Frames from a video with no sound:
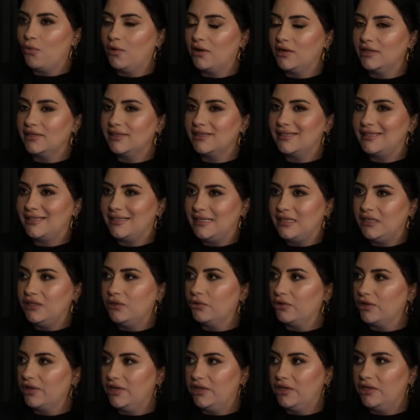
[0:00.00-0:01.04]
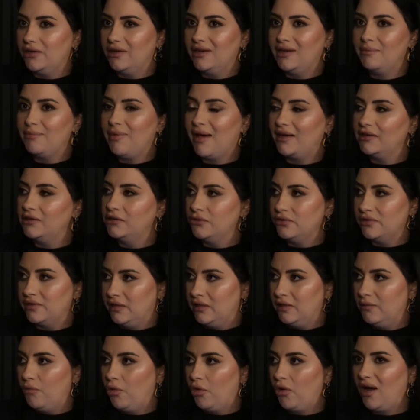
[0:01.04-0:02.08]
want to see or hear any bad news
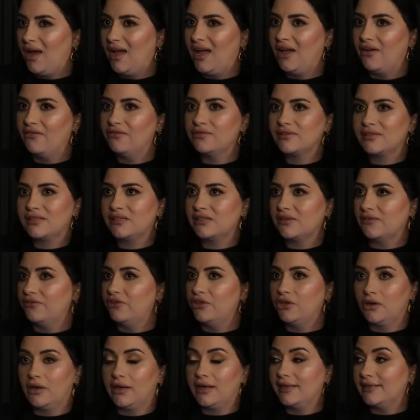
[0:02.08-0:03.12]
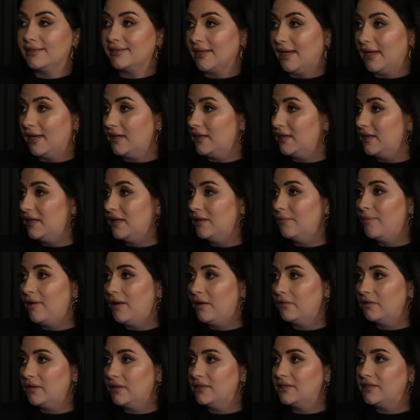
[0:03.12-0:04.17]
anymore. I have severe anxiety
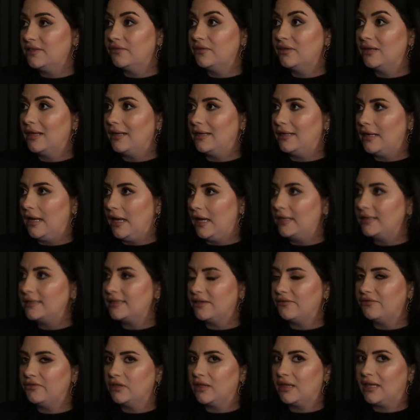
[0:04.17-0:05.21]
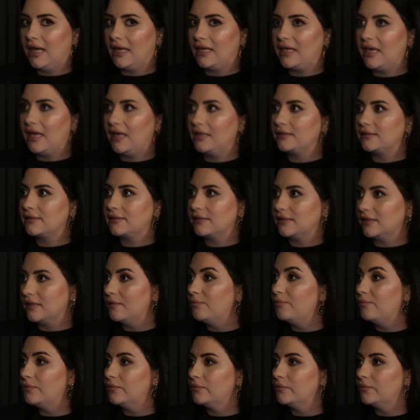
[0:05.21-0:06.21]
about it. Even at night, I feel like I can't sleep.